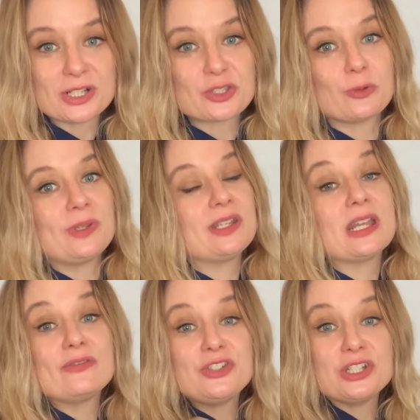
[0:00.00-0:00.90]
So we can
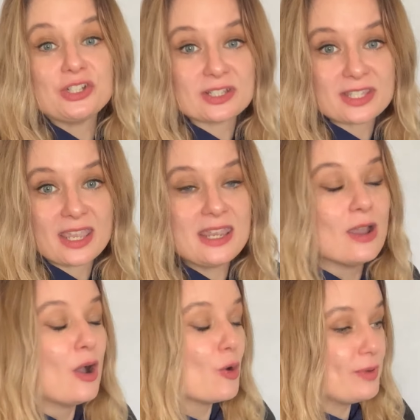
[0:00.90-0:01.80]
have ginger tea
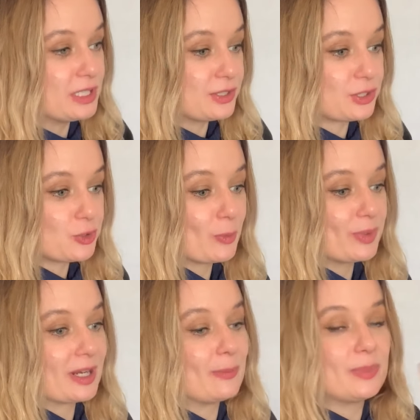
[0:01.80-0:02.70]
or we can just chop
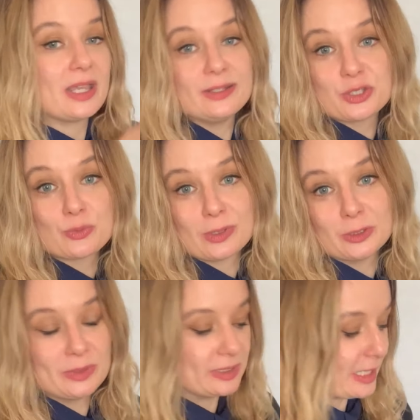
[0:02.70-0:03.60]
it up and
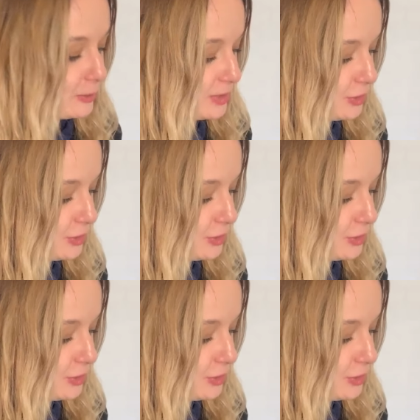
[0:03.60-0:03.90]
swallow it like we